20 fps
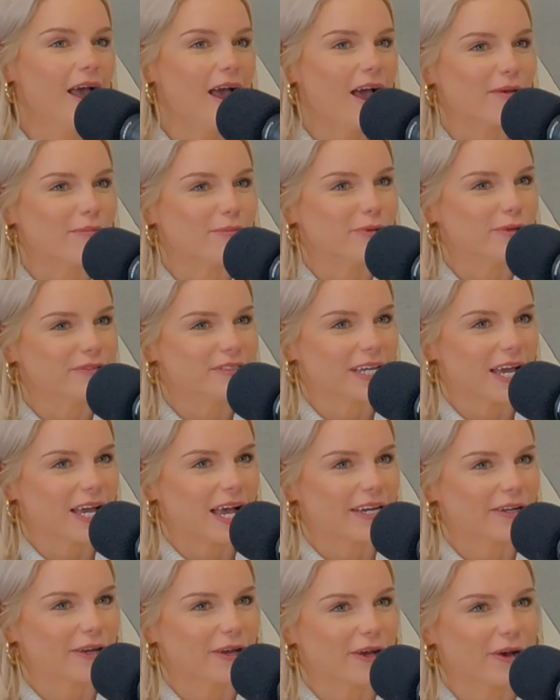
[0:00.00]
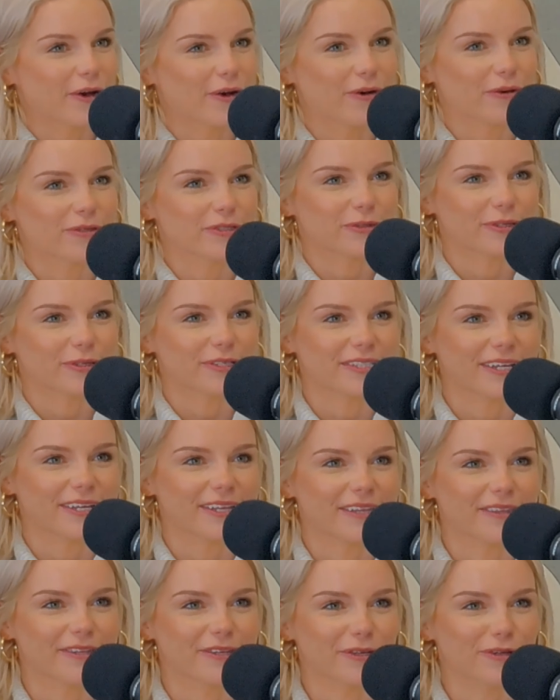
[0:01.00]
I moved to Idaho to
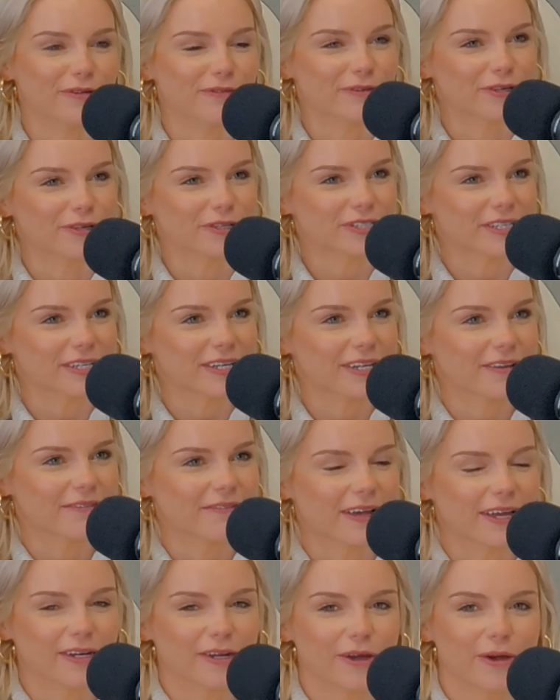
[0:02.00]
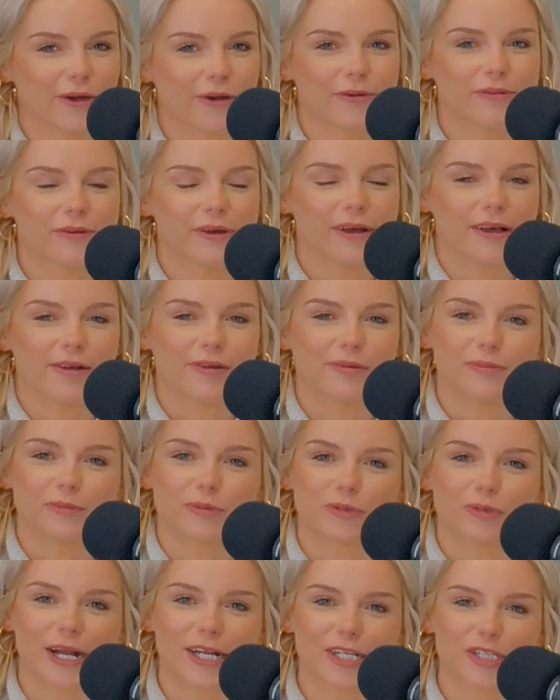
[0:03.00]
attend the University of Idaho,
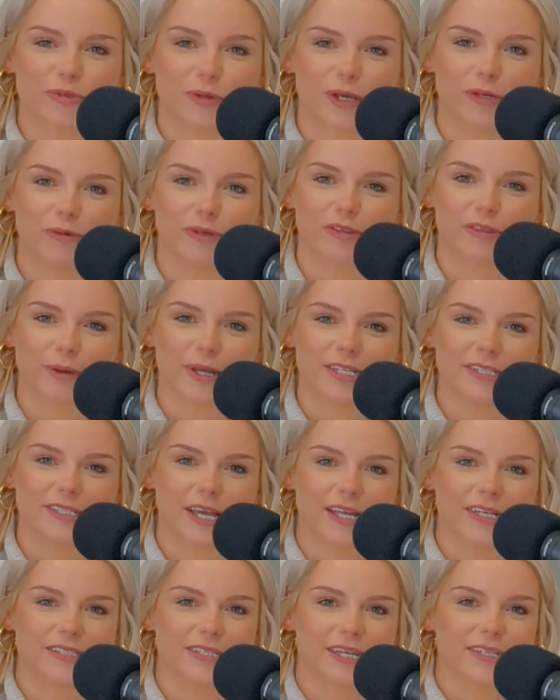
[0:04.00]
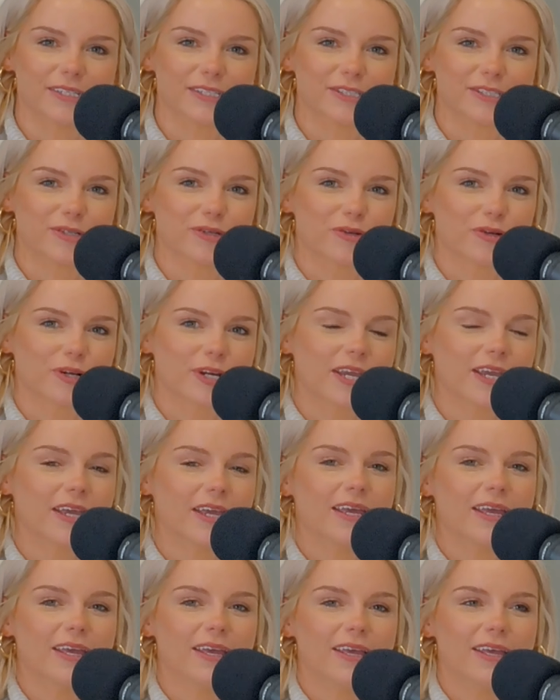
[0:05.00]
graduated with my dietetics degree
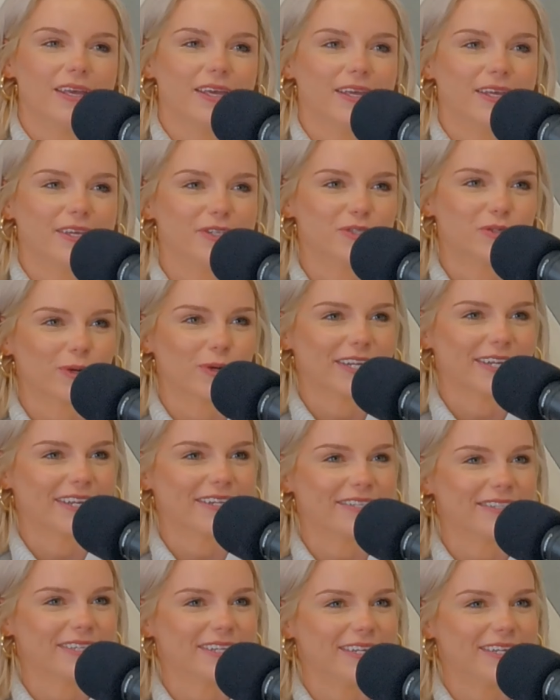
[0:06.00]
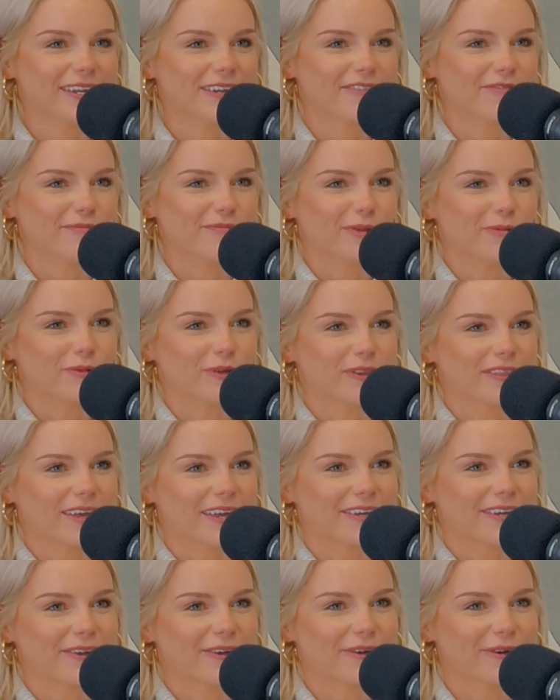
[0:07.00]
in 2019, and I've been with
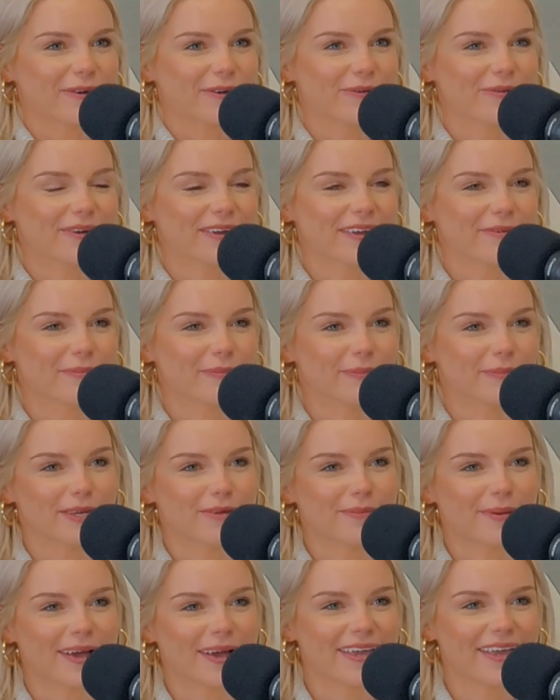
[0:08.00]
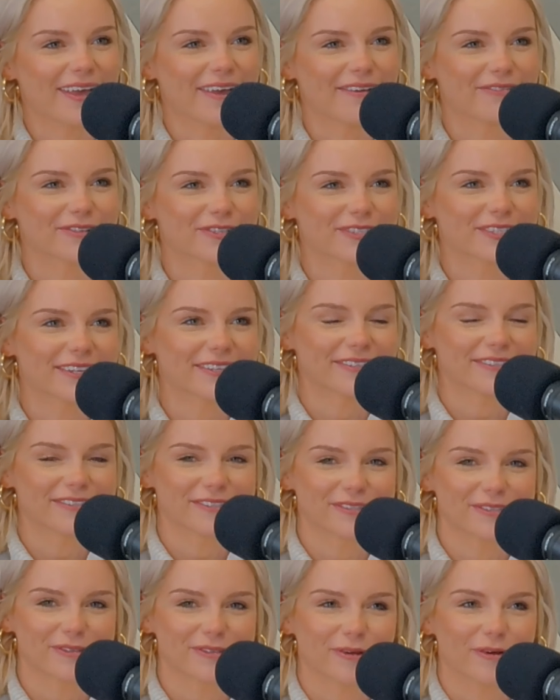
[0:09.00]
Idaho BMI ever since.
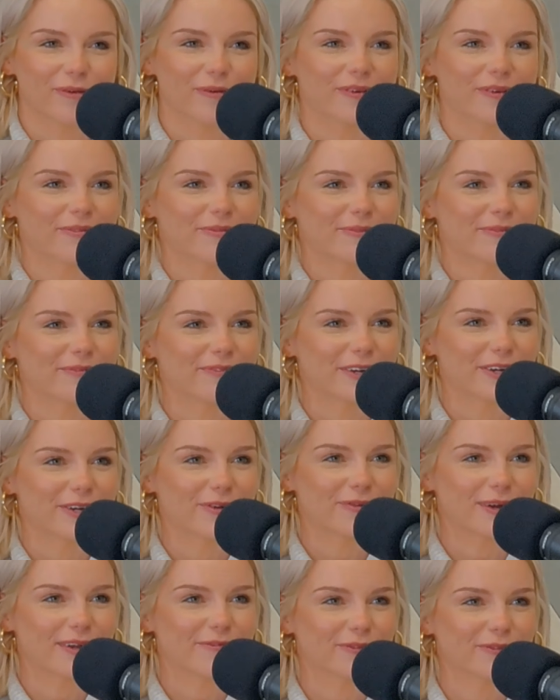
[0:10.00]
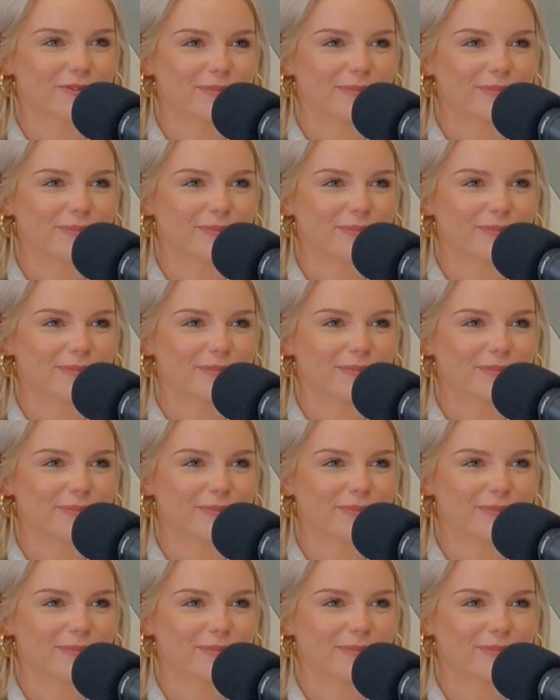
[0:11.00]
So very grateful to